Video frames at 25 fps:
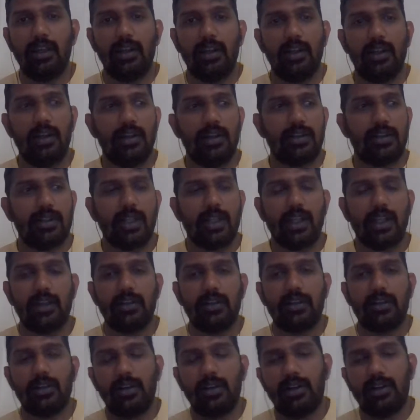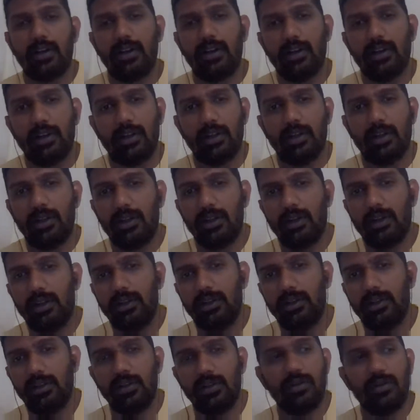it's like
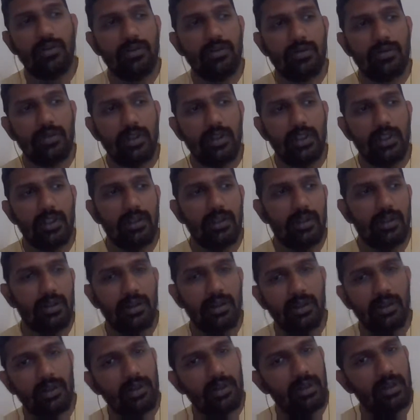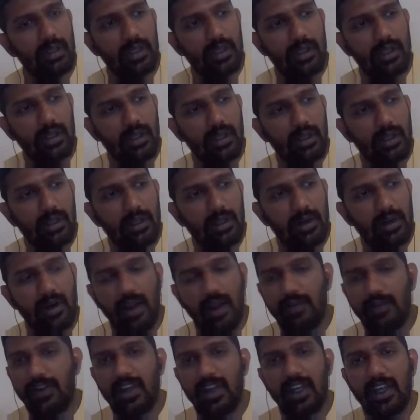you do the
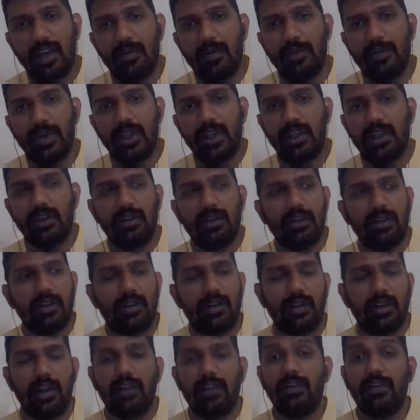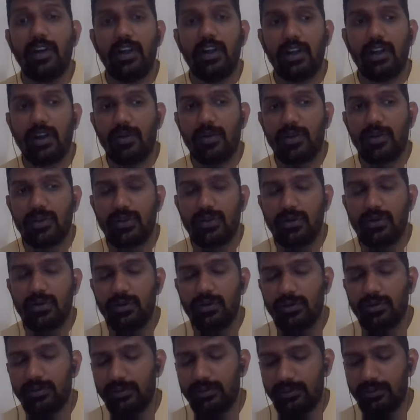traffic campaign, and when it comes
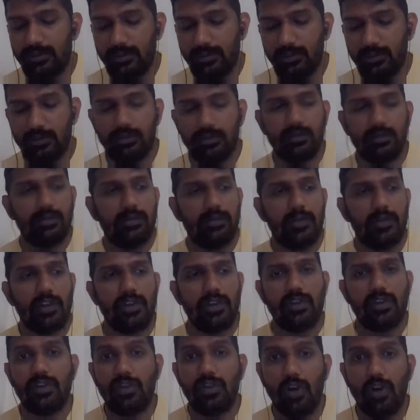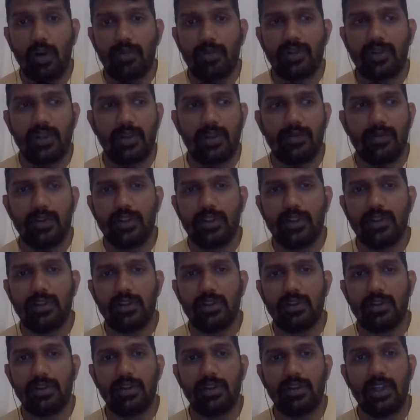to shop
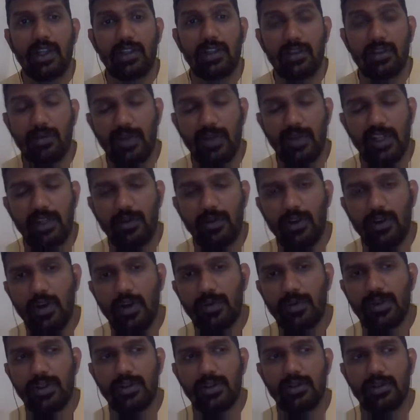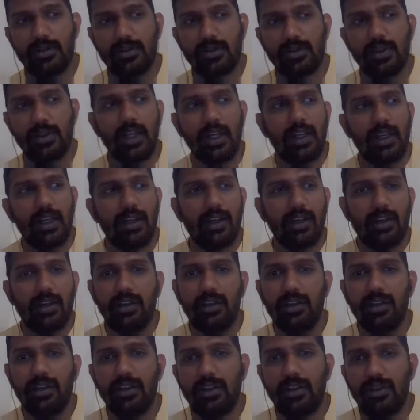services, there is a multiple options.
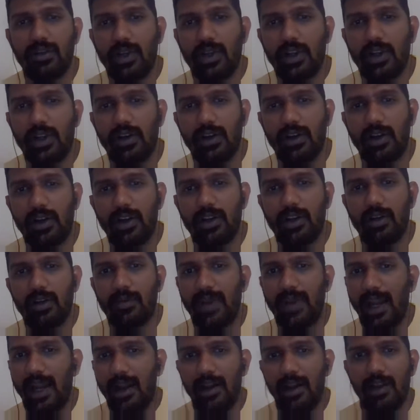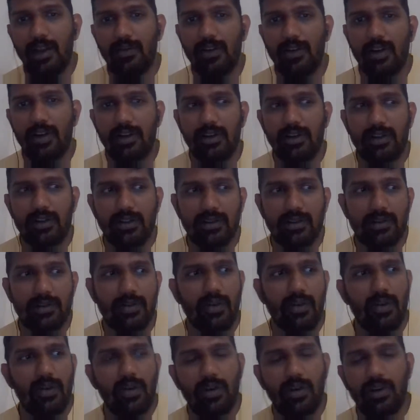Either you can run a brand awareness
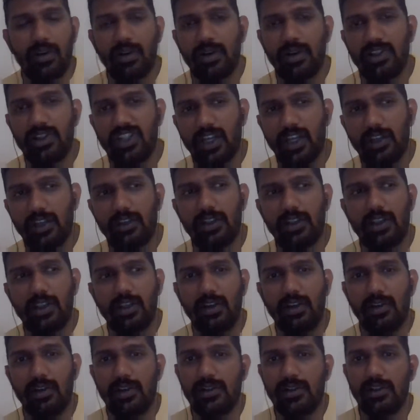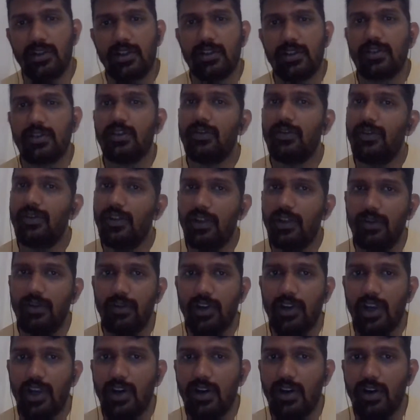or check the results.
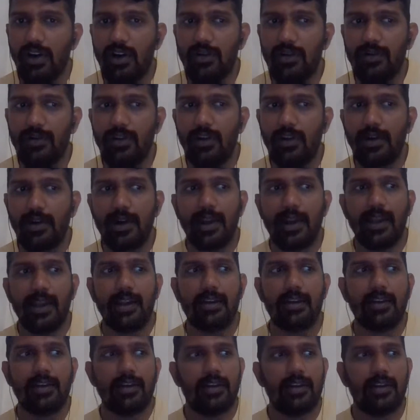We can run for like